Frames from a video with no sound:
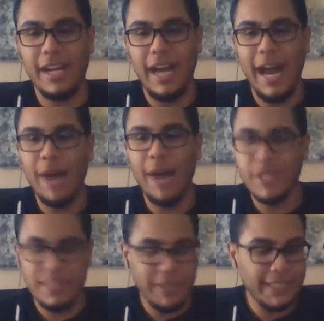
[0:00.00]
I was
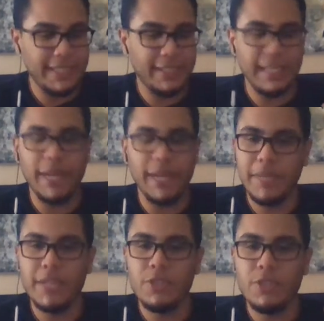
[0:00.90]
expecting like a
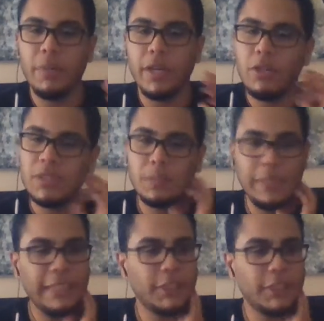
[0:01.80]
big superhero
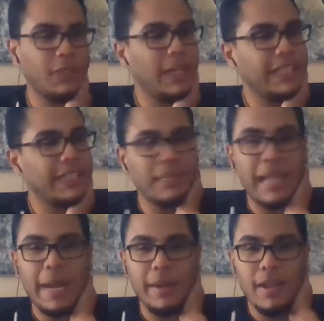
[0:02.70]
speech, you know, like something
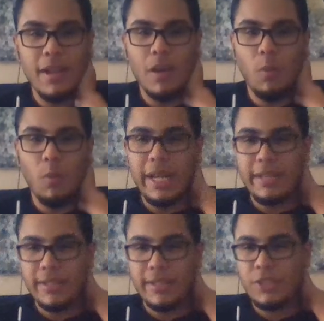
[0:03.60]
like what
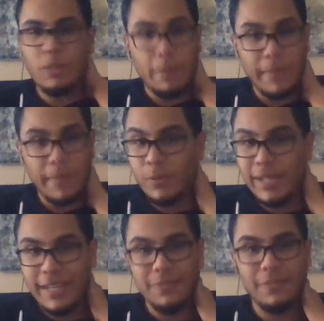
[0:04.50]
Superman
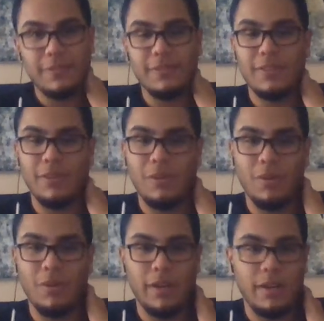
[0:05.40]
would give,
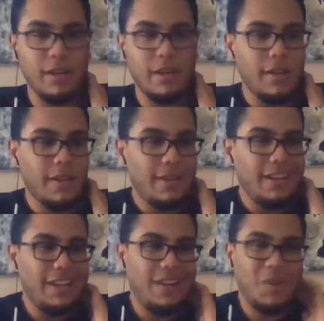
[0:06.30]
or,
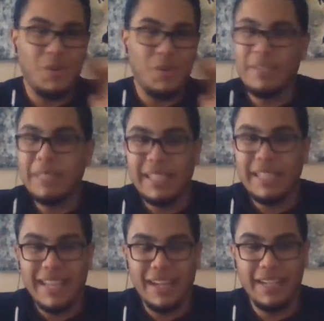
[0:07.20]
you know, or something
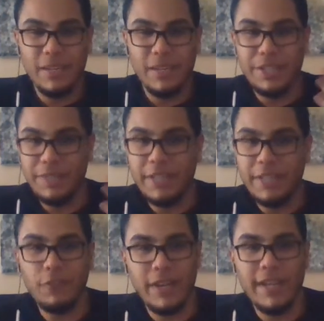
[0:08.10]
like that, like when you need
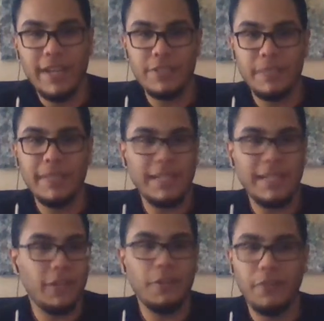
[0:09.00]
a friend or something
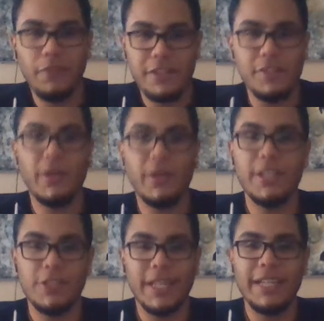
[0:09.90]
and the other friend hears you out
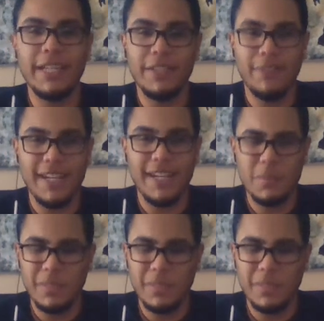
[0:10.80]
and you try to give the advice.